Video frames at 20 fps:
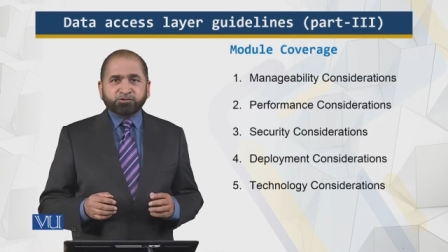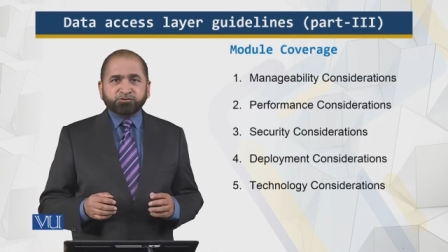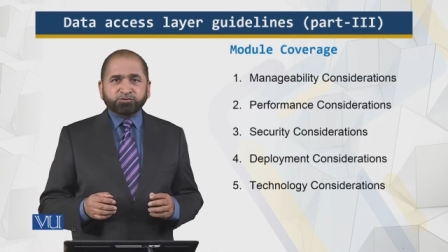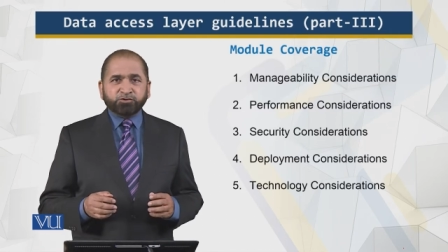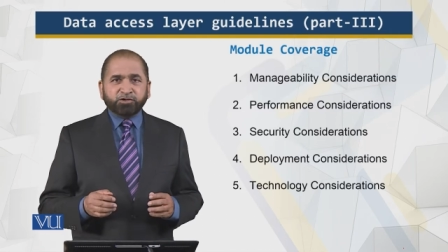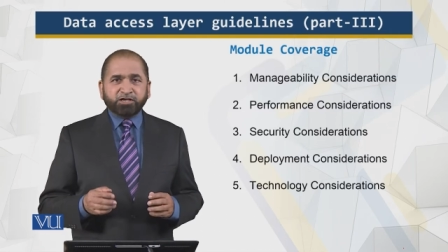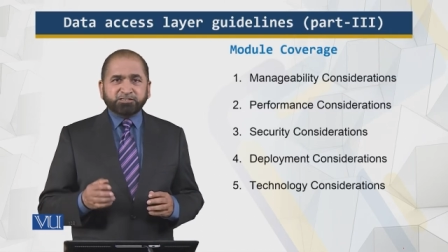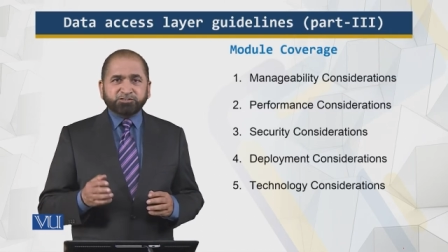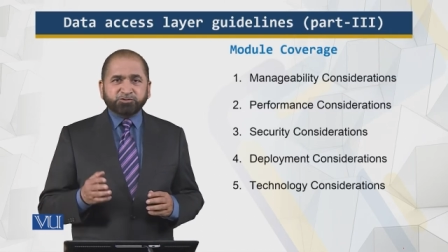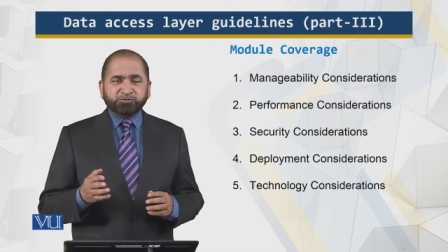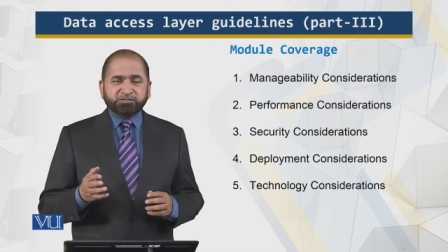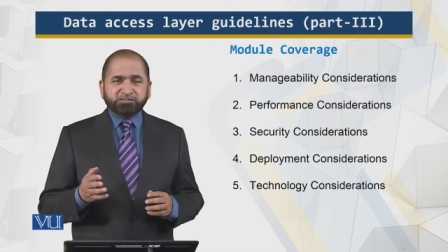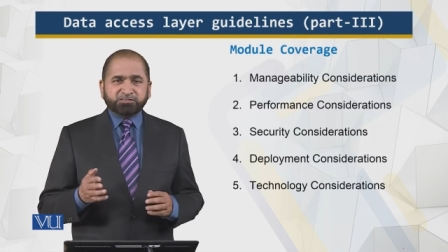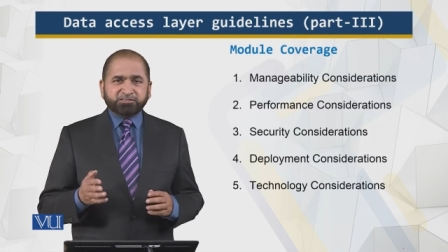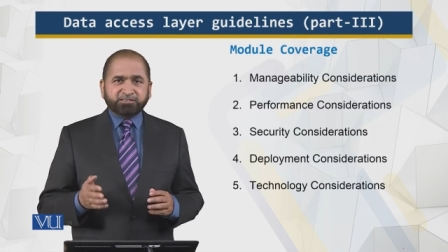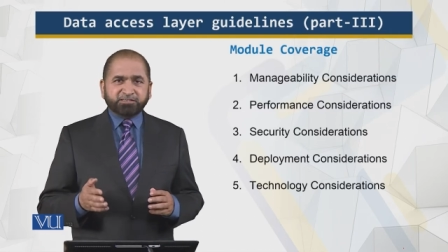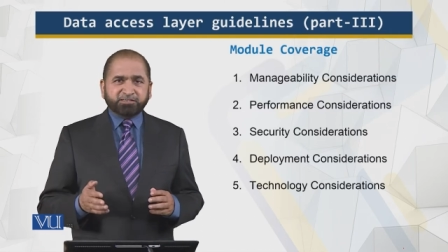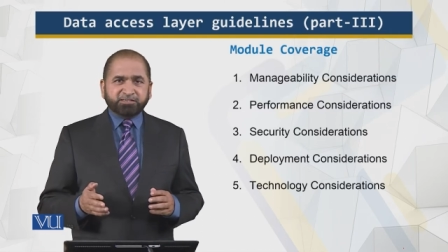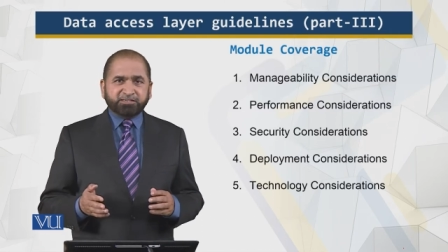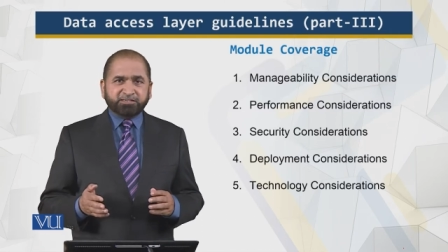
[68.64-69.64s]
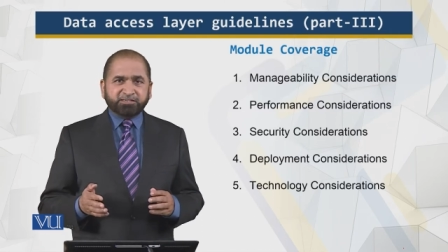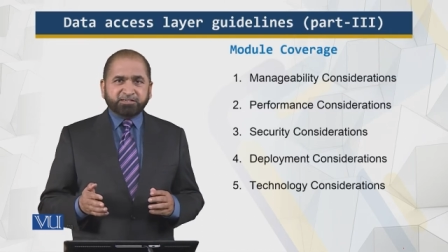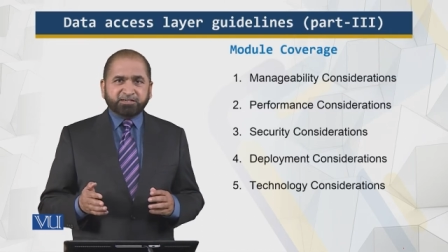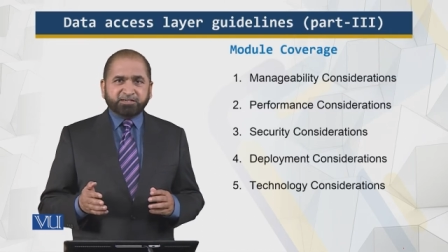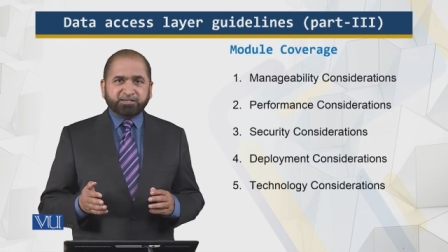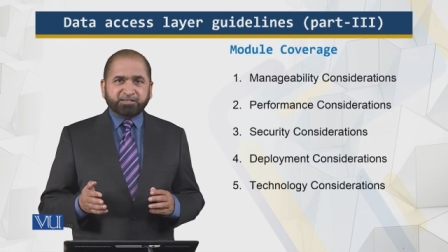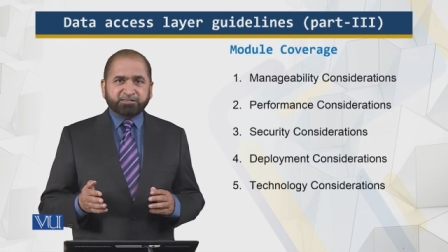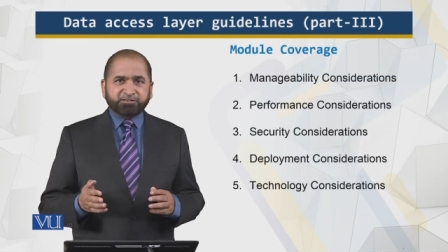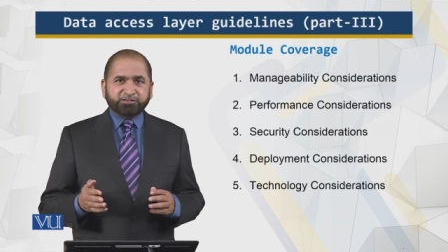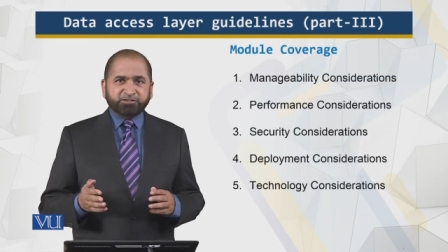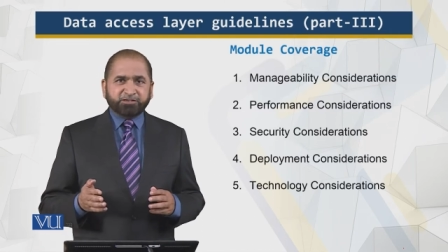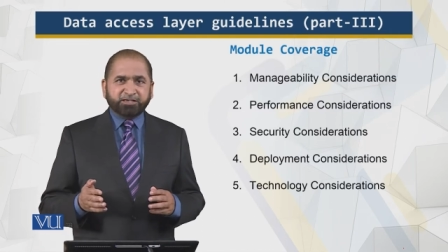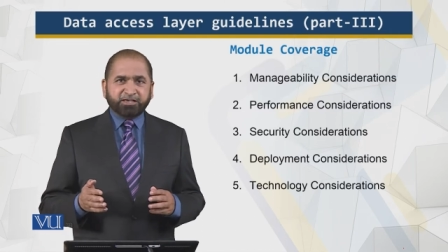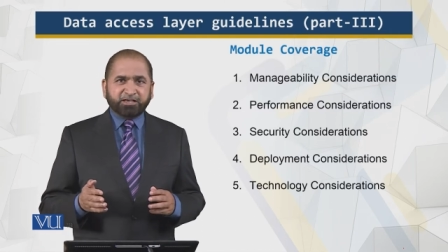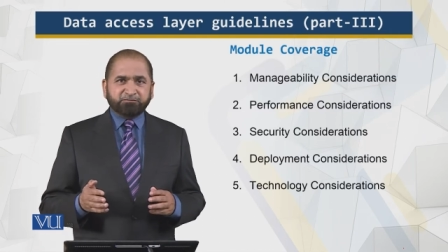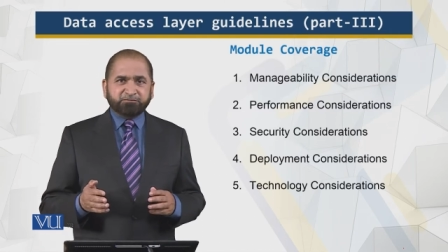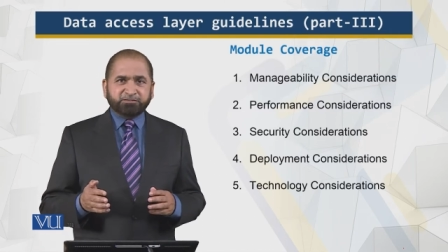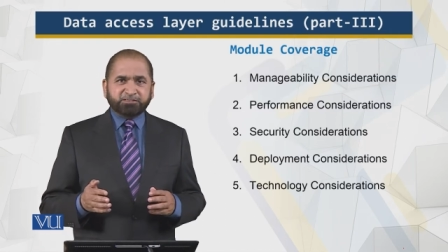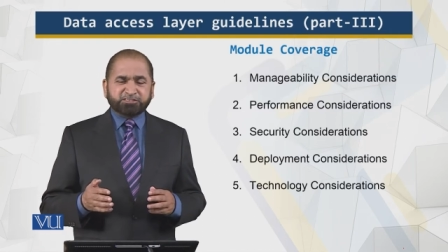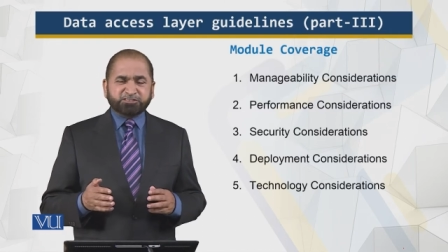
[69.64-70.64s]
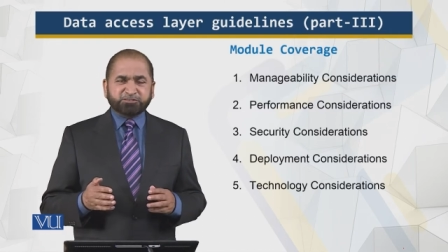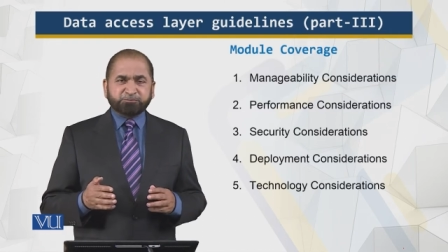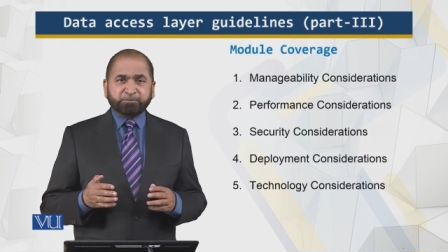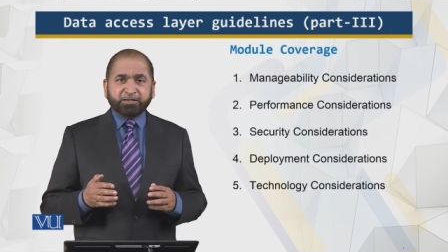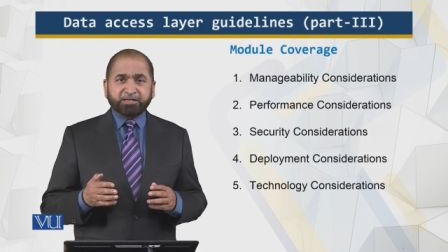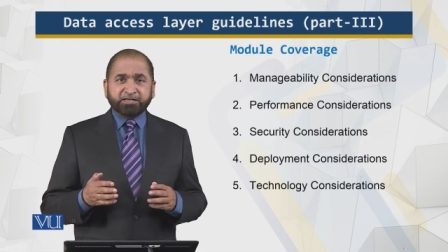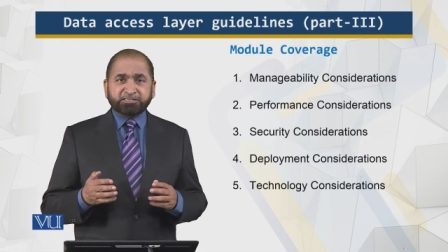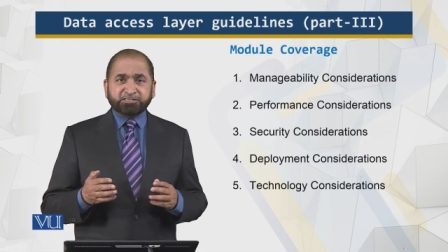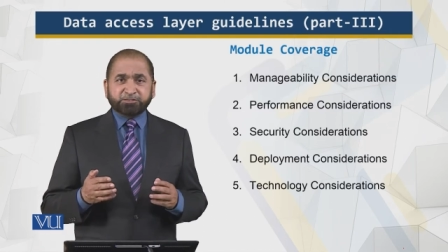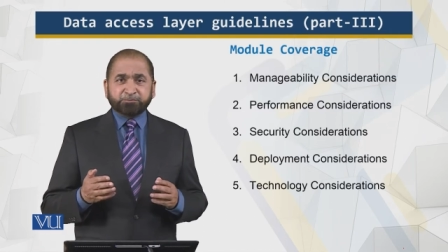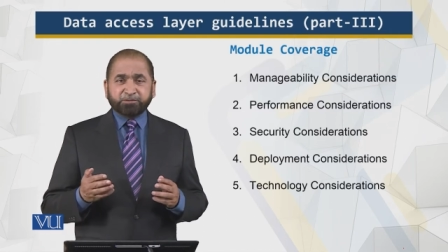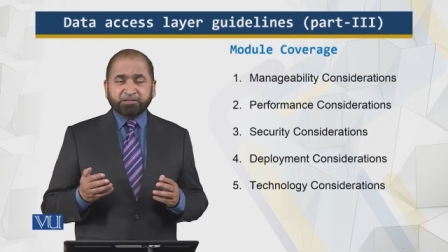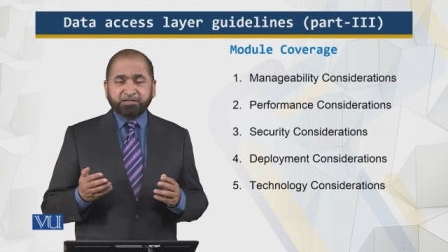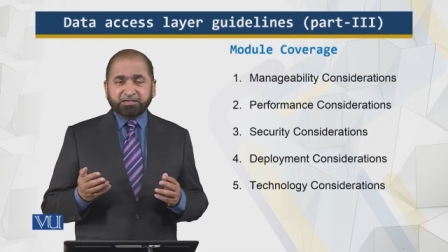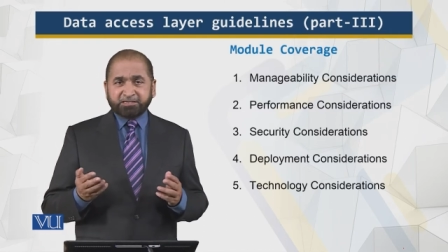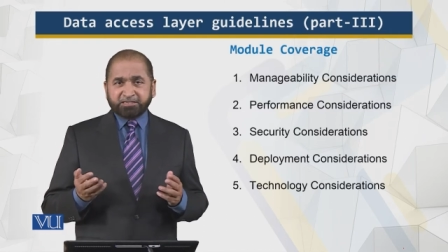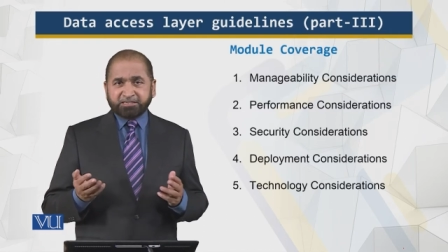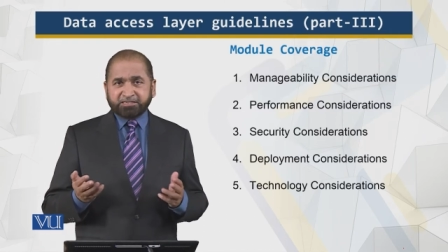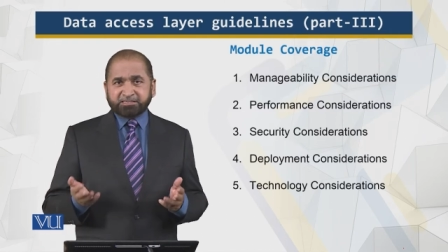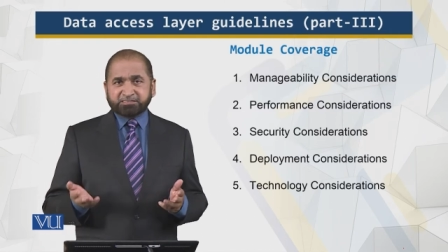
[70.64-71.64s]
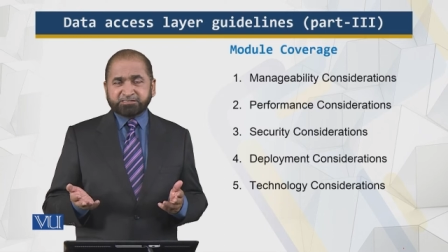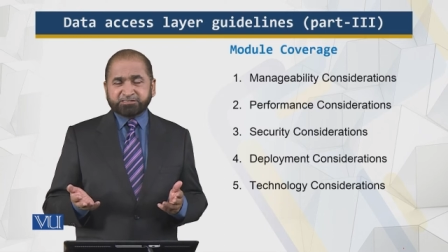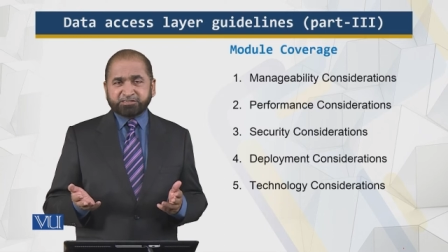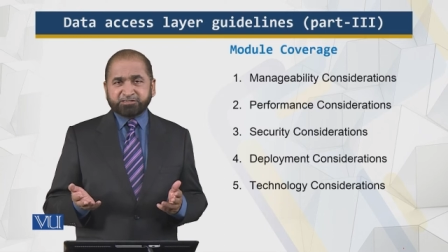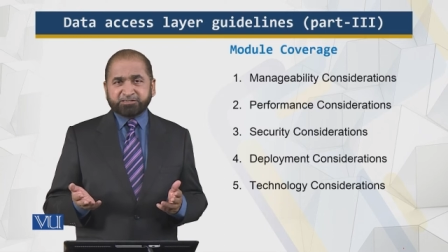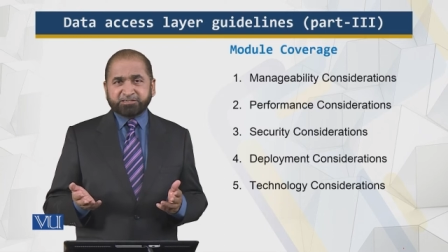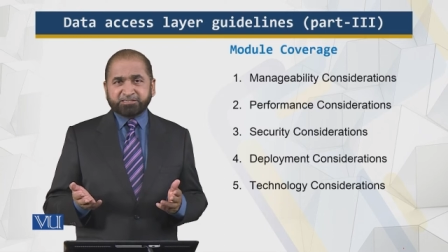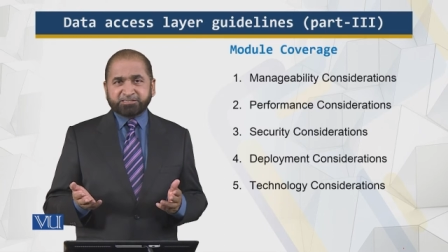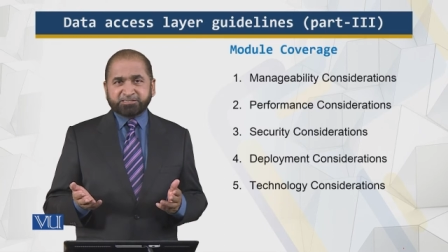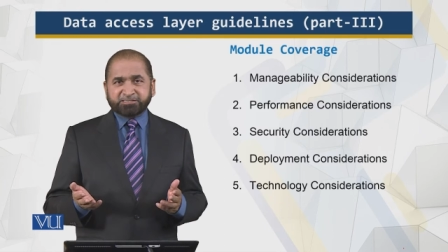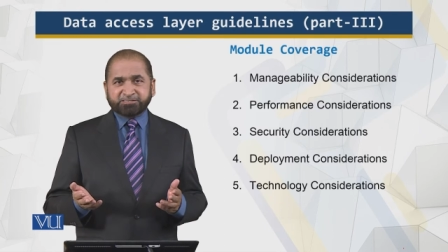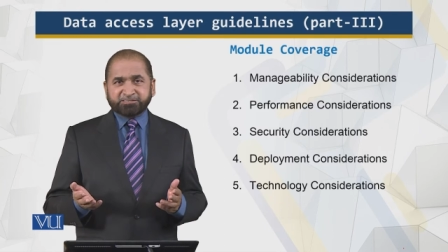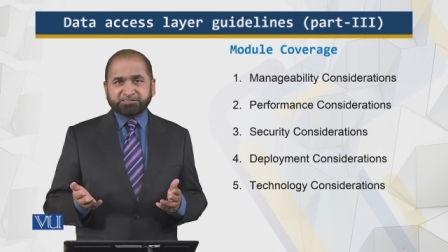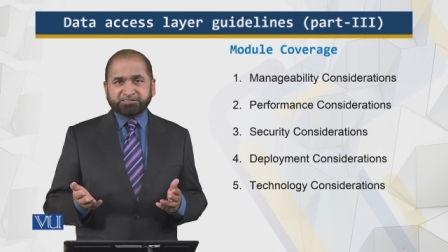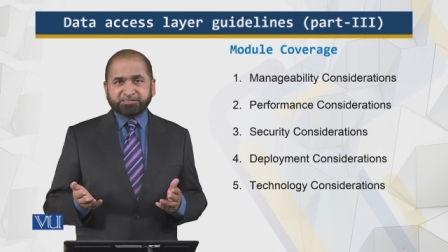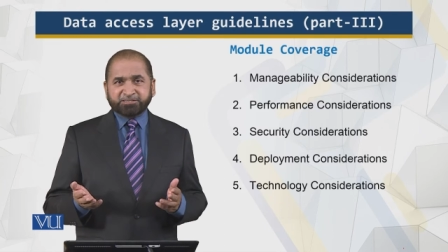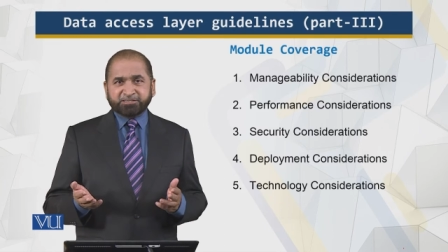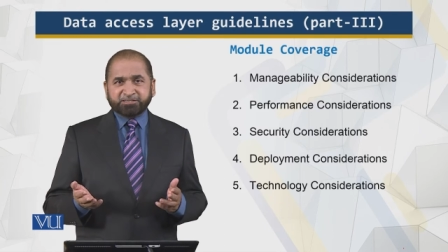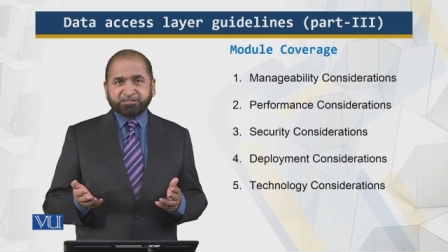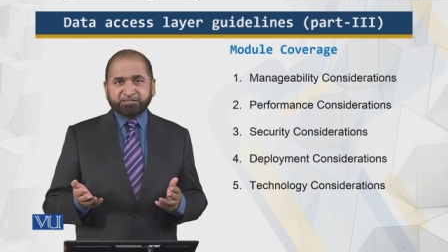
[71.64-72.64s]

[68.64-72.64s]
So as you can see, uh, we have these manageability considerations.